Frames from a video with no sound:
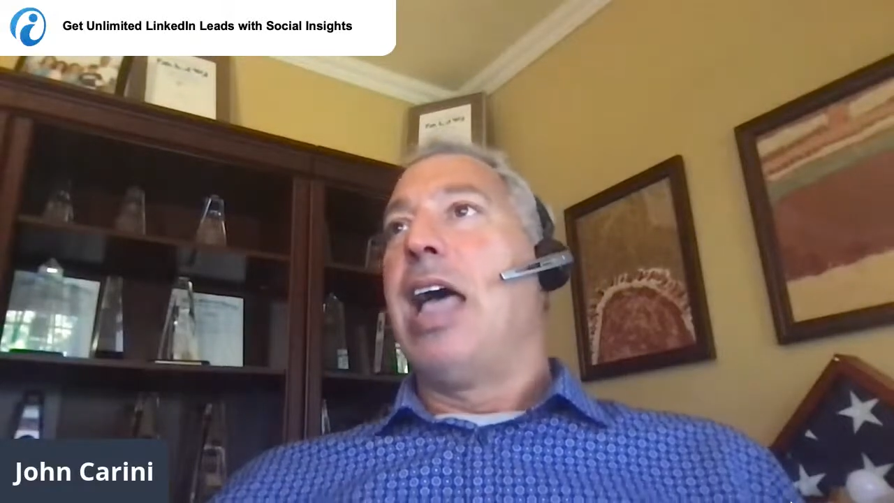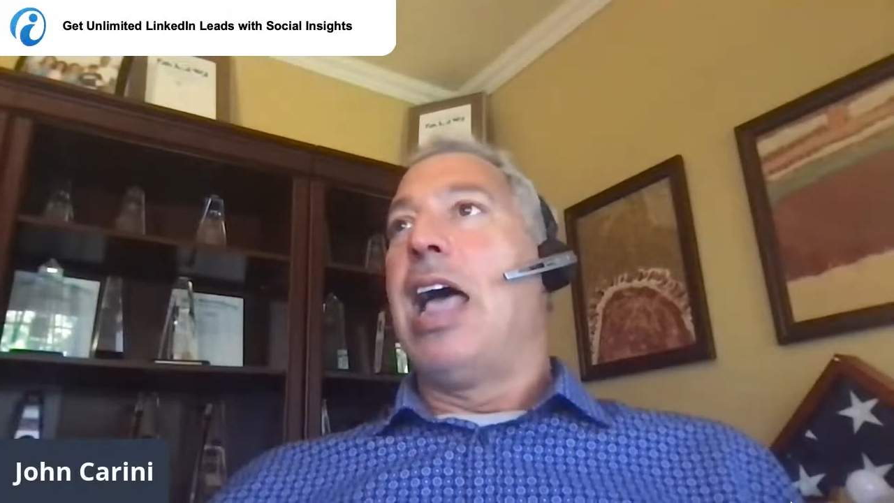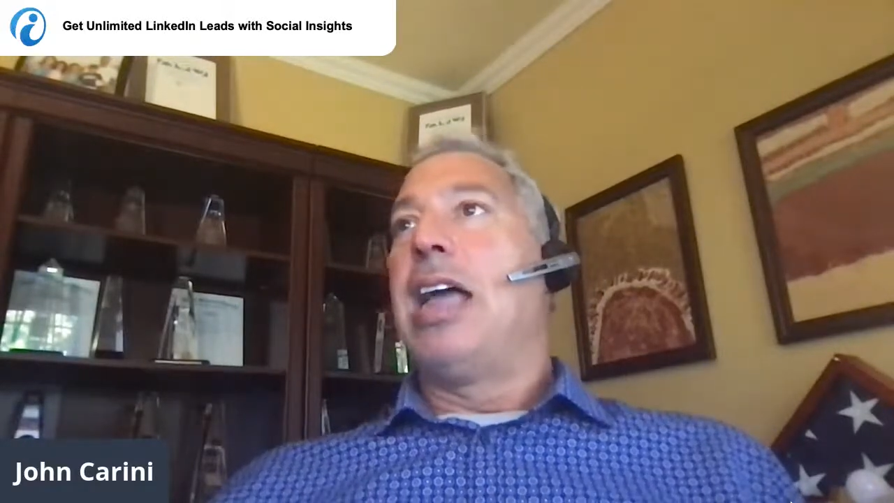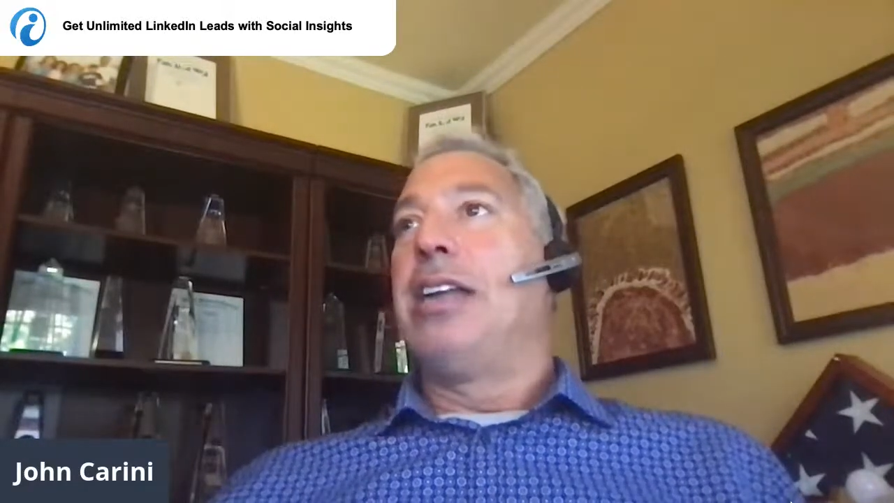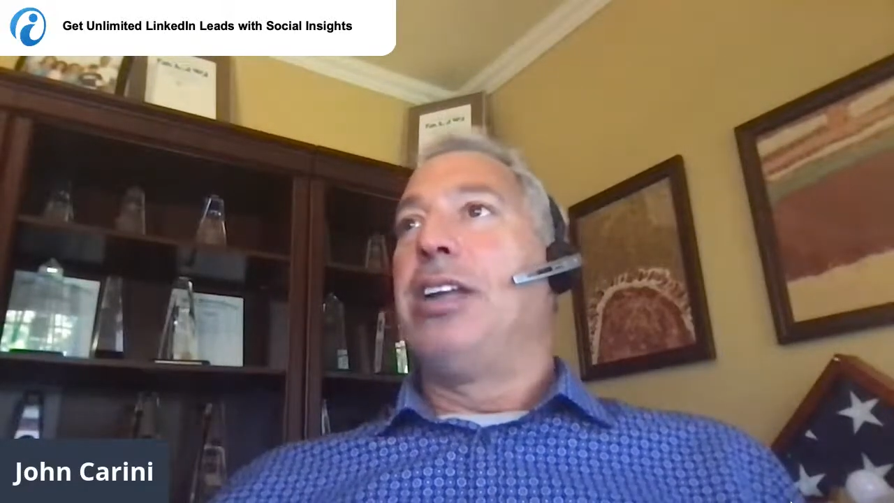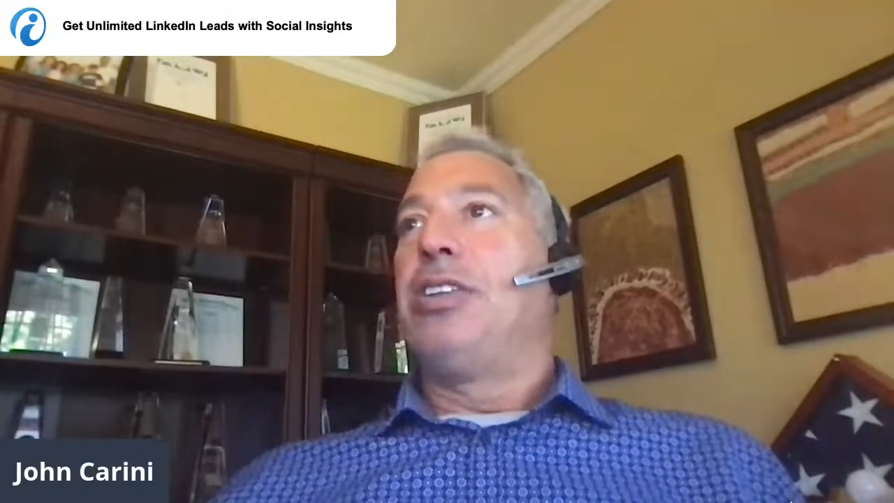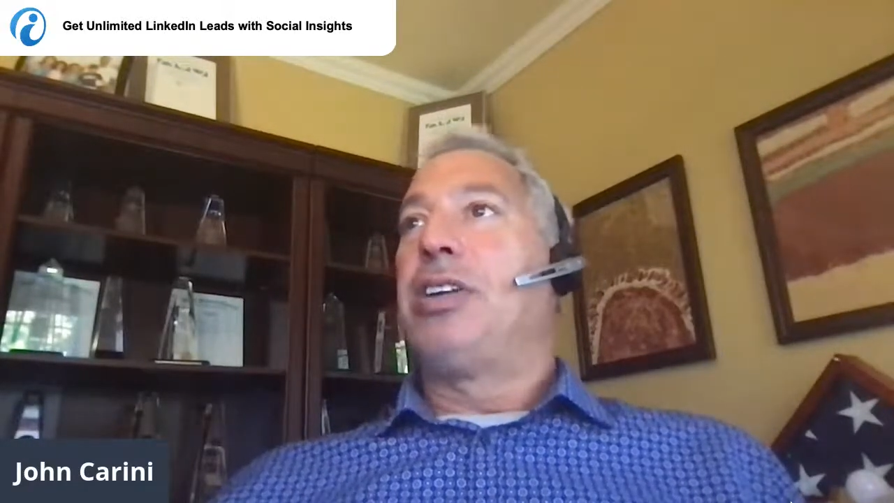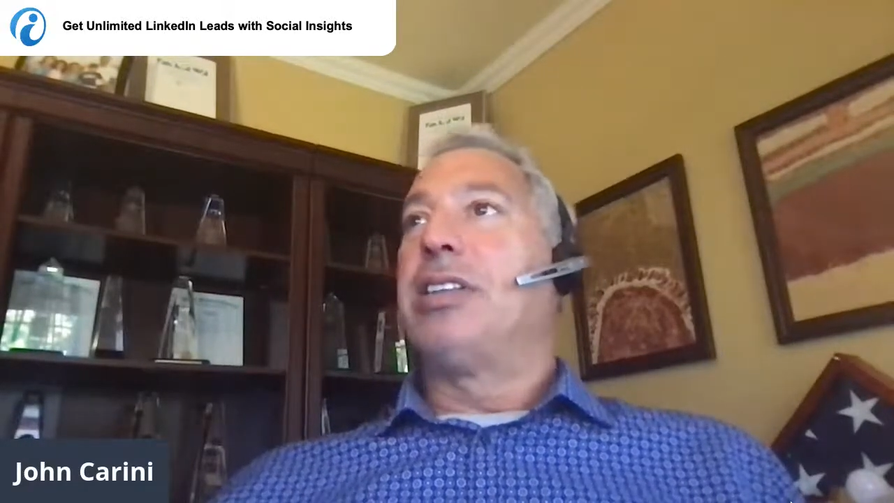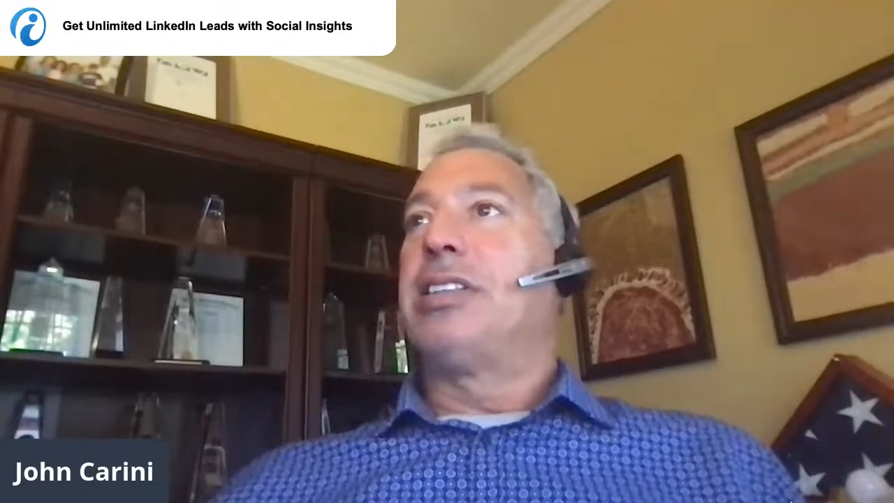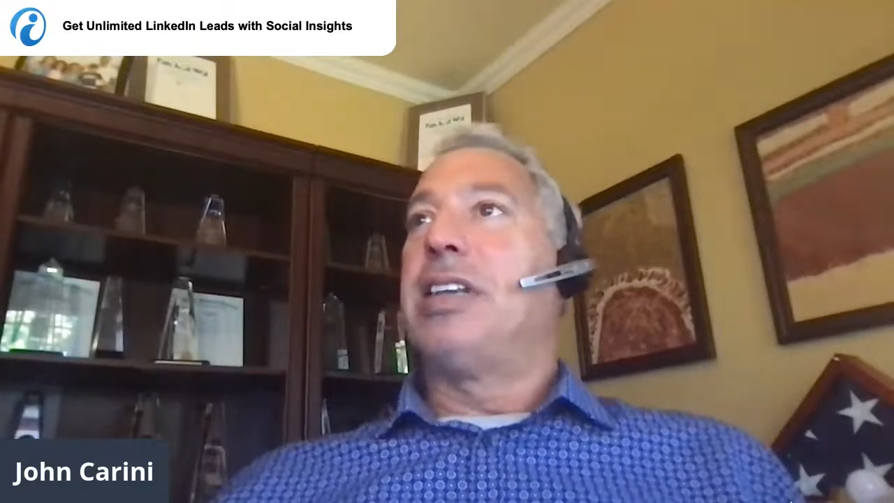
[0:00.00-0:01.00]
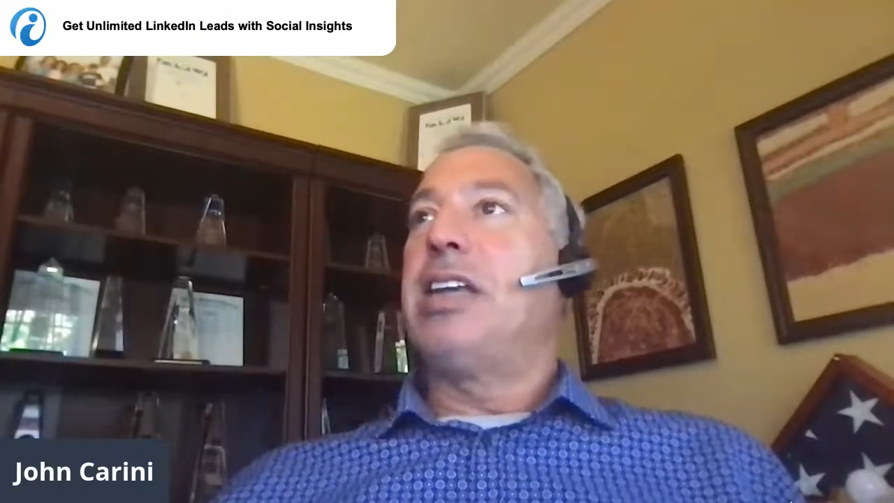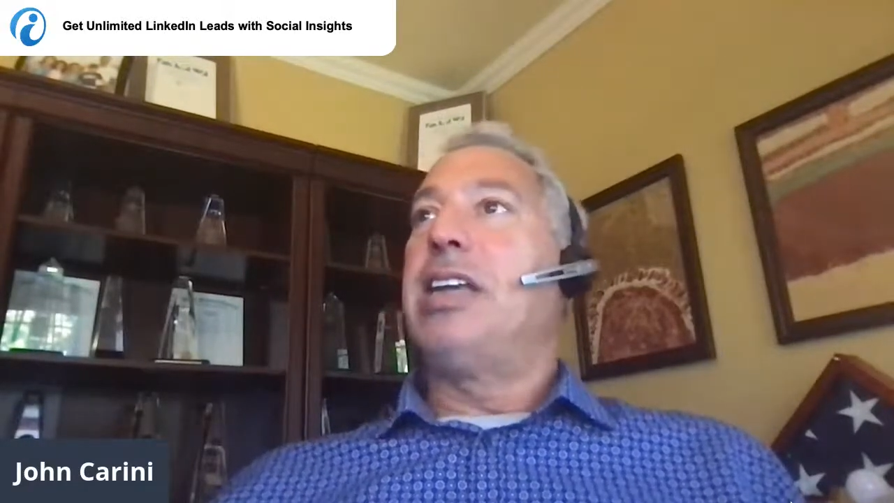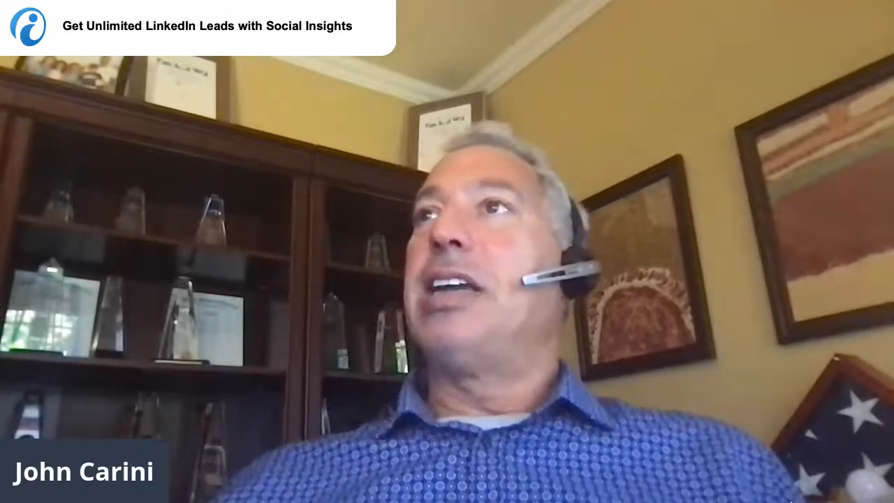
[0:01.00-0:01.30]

And you can see